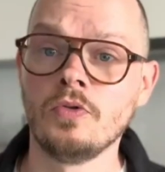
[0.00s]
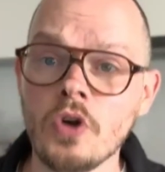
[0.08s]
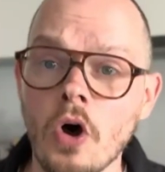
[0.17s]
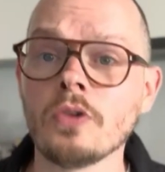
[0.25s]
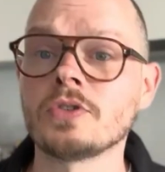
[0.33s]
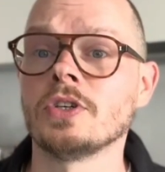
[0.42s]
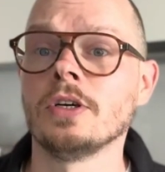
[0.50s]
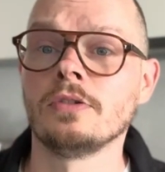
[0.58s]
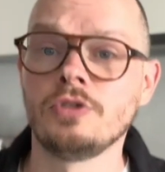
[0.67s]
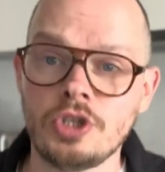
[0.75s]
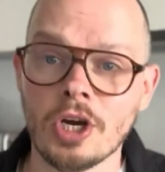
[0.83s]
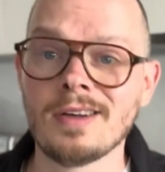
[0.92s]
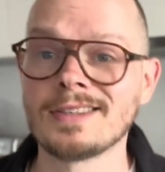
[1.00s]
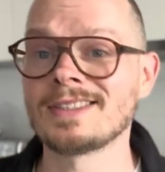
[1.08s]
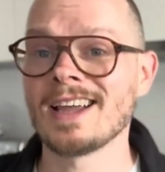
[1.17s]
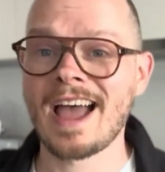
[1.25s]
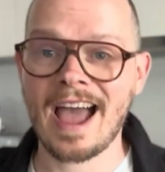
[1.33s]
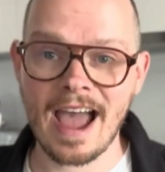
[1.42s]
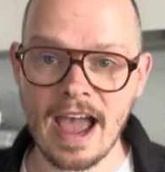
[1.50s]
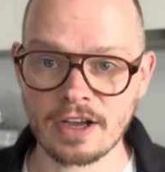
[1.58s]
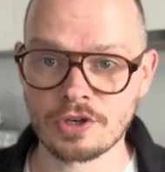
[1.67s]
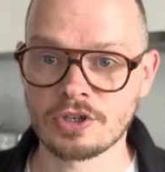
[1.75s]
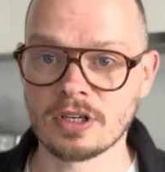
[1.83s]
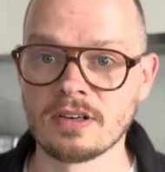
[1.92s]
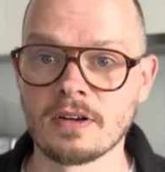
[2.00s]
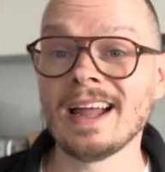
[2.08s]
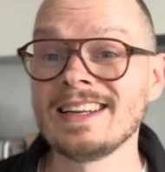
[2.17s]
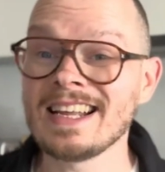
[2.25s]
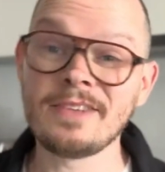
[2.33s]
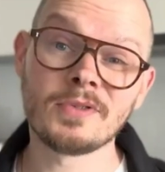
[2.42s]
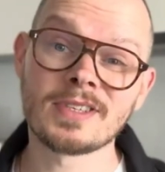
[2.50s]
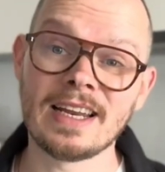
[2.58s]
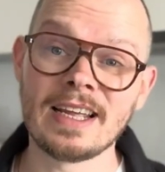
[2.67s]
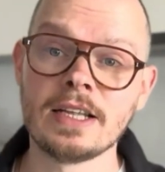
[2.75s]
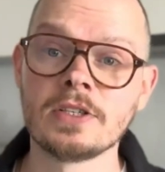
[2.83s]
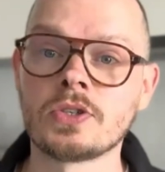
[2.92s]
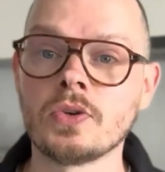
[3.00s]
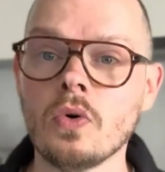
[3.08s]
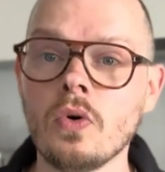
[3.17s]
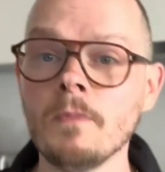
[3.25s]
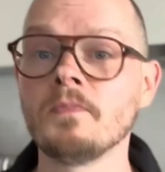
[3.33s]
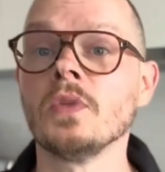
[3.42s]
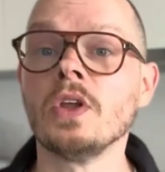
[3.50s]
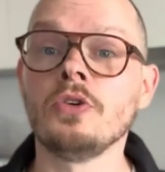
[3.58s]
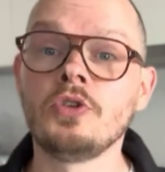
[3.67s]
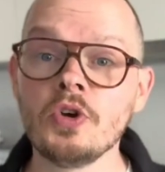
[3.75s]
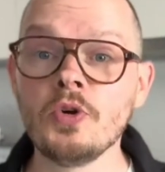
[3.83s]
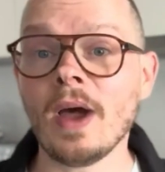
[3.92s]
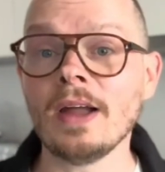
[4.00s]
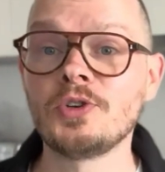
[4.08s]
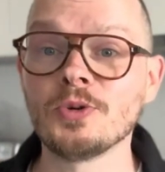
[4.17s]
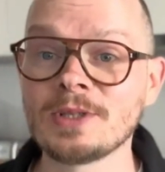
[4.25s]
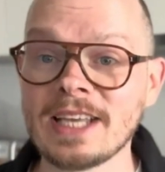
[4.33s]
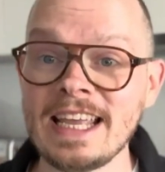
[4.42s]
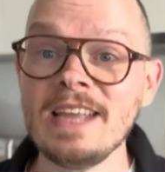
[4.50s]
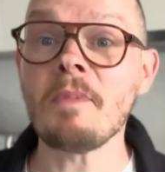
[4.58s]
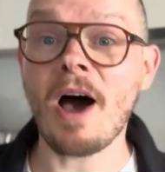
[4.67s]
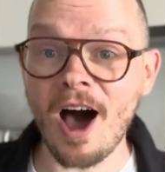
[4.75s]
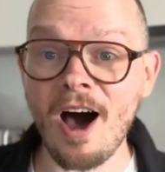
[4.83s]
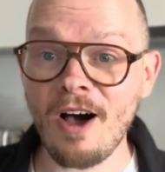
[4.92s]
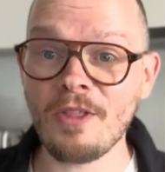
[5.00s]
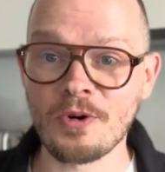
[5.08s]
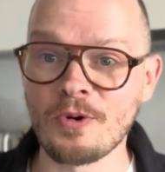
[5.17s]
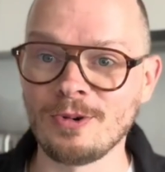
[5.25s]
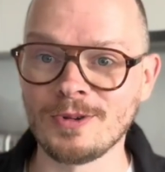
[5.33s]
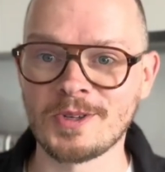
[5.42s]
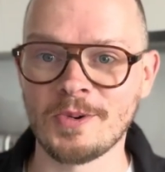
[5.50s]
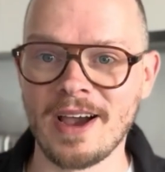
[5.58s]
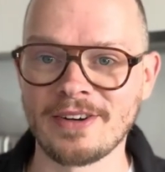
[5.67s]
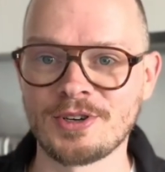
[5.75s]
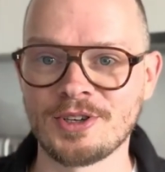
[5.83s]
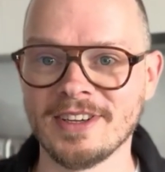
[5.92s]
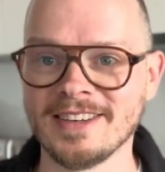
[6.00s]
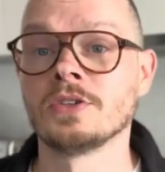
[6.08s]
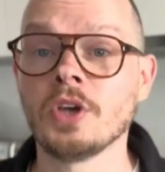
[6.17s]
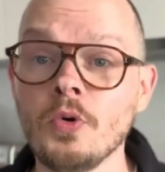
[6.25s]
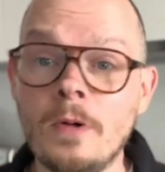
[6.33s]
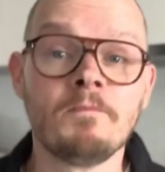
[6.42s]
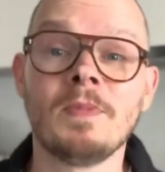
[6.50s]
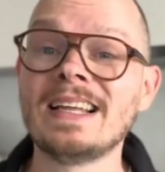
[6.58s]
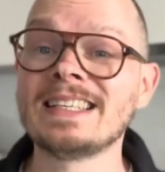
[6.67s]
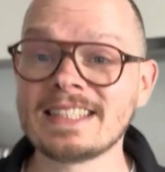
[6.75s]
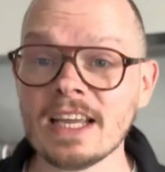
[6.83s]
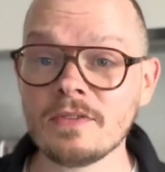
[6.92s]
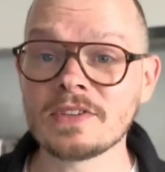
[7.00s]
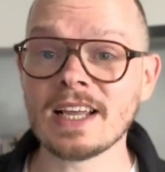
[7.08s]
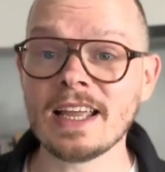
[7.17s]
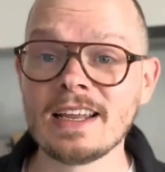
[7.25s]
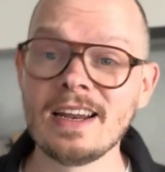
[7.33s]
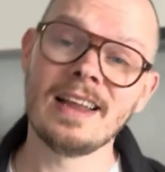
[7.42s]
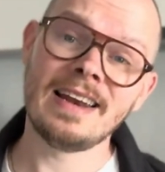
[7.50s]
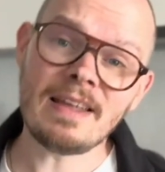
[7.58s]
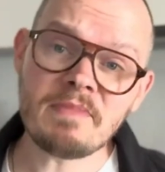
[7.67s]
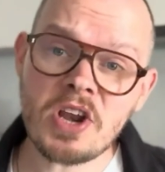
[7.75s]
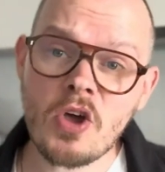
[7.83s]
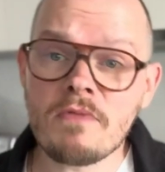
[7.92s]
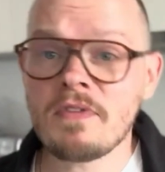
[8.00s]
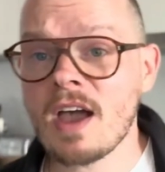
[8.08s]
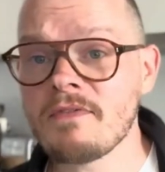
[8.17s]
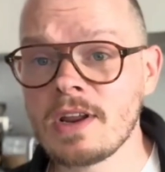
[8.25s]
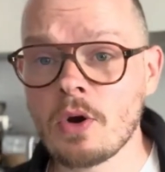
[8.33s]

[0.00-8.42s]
not just action. And if you're selling in store, you and your team are the call to action. So instead of saying, let me know if you have any